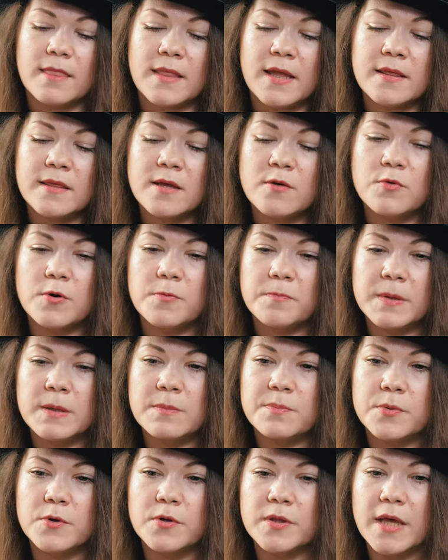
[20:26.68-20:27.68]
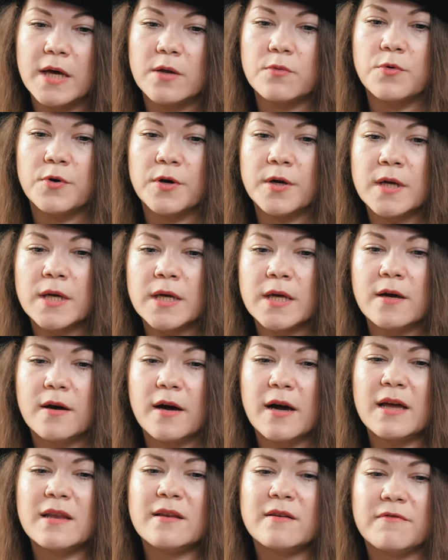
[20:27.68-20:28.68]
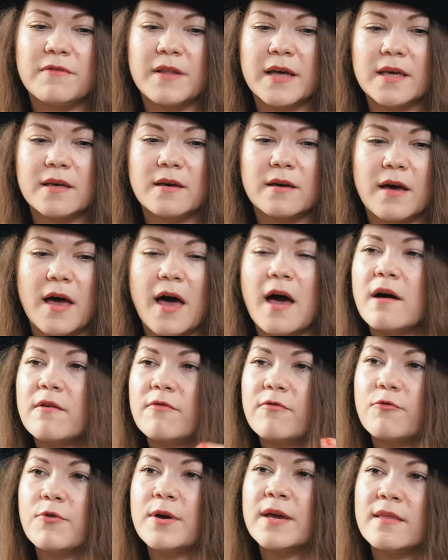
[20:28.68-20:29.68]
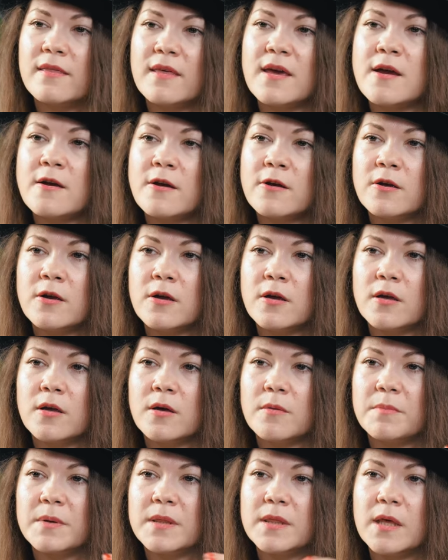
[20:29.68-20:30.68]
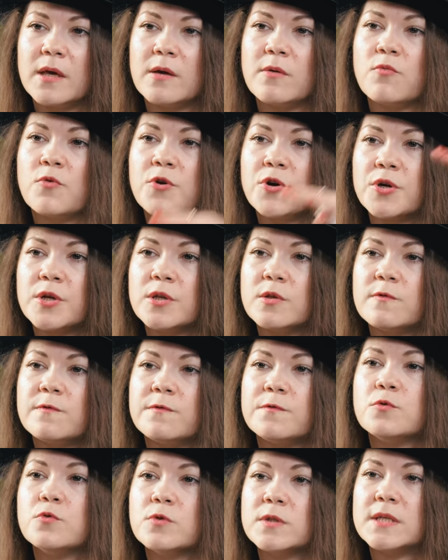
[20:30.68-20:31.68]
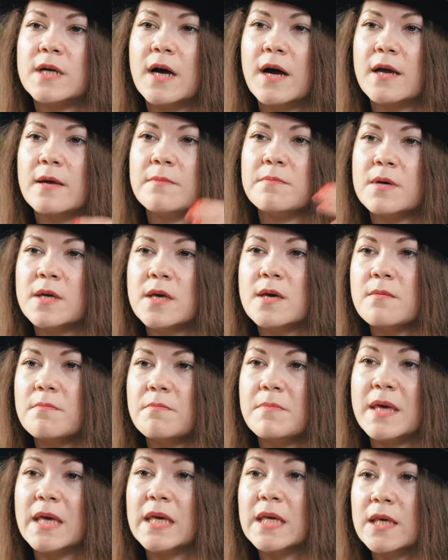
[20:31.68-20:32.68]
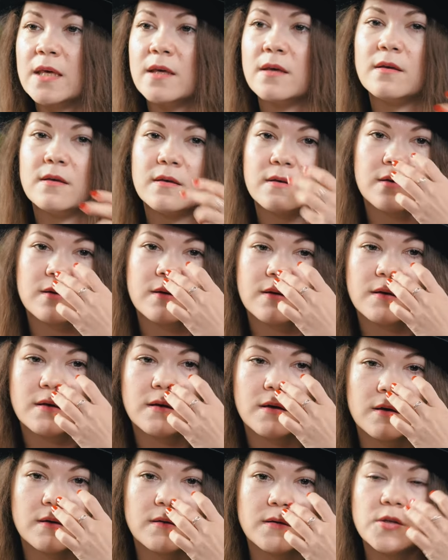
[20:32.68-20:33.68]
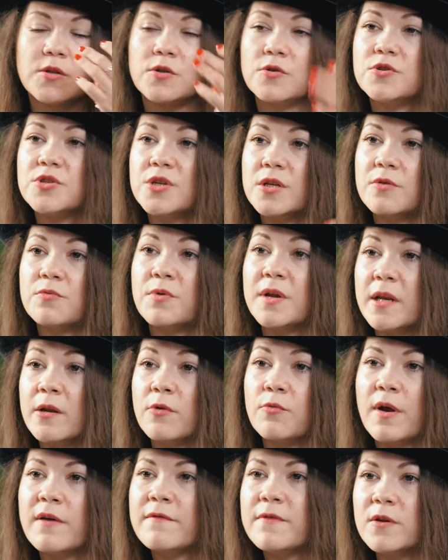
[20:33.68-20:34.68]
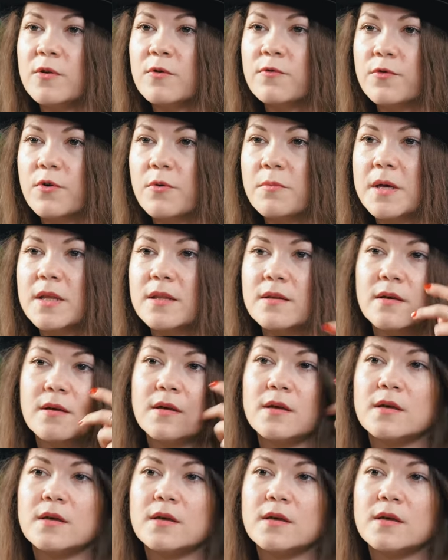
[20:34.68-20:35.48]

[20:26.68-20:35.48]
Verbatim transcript: Then there were people that were kind of like halfway there, but they weren't full time making, uh, you know, generating revenue from it.